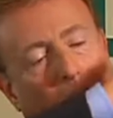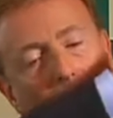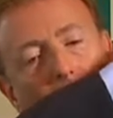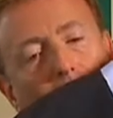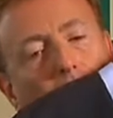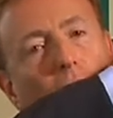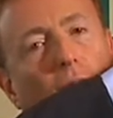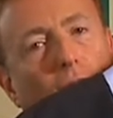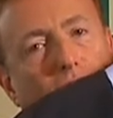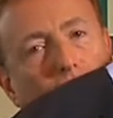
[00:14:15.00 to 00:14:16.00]
had the
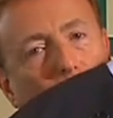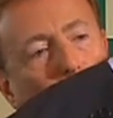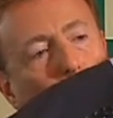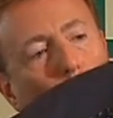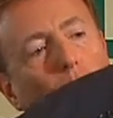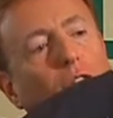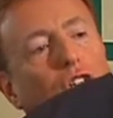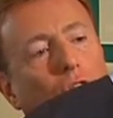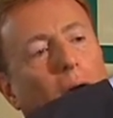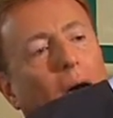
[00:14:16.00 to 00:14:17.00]
officer
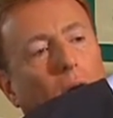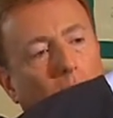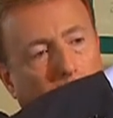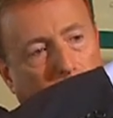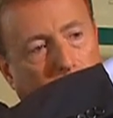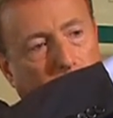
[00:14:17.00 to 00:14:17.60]
reach out